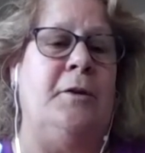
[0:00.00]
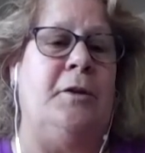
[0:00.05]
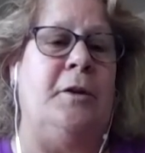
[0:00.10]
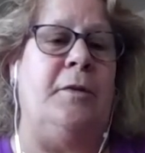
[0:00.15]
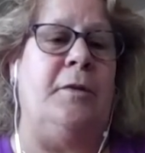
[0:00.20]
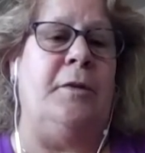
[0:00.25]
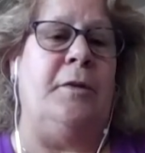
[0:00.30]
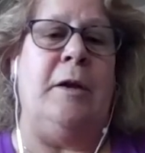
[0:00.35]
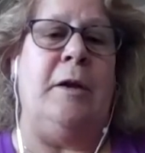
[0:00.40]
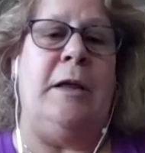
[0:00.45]

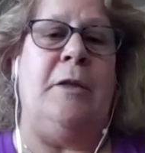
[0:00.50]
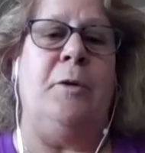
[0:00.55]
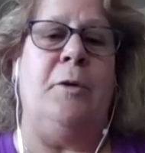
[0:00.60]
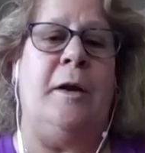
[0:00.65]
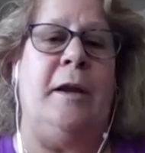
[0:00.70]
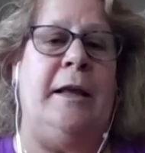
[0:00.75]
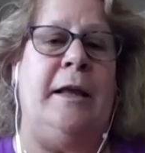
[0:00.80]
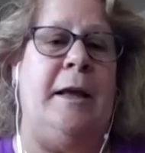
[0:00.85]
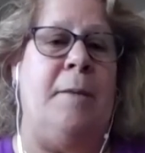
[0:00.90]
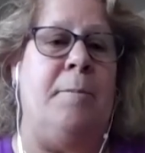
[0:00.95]
They're either
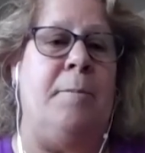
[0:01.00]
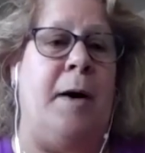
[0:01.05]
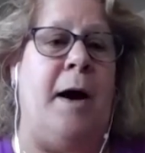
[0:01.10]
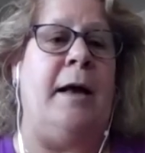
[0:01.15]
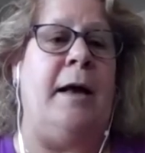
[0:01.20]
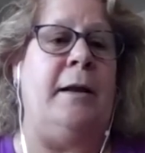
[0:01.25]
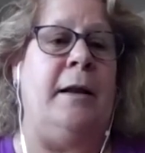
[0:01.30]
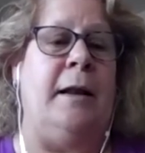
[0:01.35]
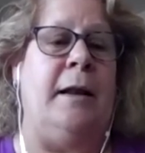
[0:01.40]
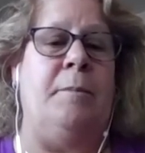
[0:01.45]
going to get
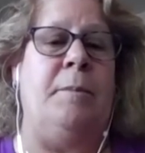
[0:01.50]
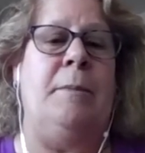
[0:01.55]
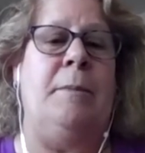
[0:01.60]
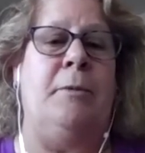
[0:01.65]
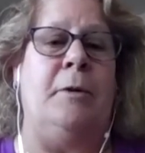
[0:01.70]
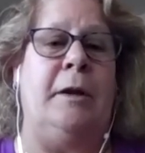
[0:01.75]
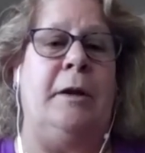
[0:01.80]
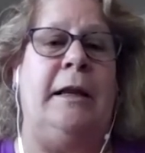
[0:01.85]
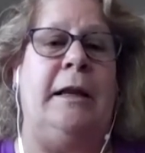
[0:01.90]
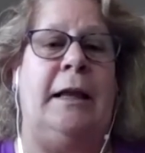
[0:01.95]
bought, and
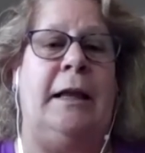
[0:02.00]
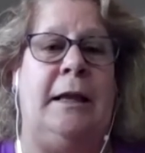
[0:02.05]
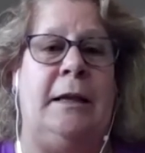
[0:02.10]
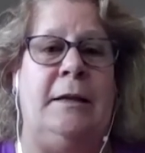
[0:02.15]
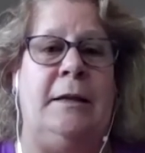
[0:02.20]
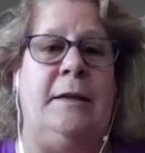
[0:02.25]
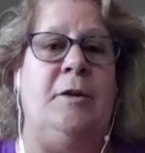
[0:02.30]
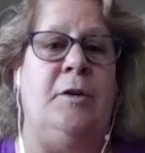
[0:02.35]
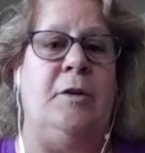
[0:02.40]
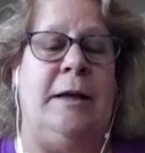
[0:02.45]
people are going to
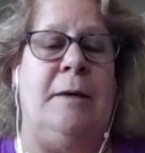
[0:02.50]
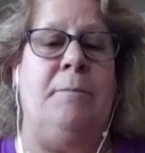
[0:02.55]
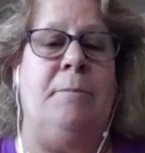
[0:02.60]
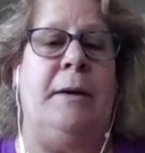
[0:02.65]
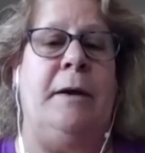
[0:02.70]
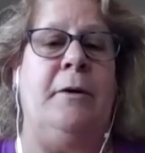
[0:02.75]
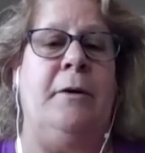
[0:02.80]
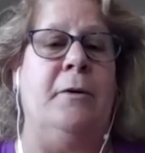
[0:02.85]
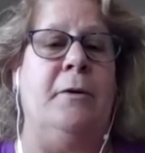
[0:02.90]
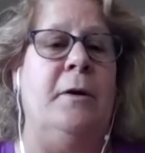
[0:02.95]
continue to get
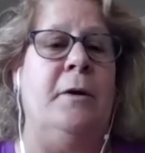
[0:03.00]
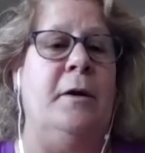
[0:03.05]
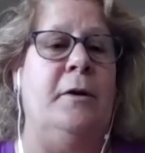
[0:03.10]
bigger,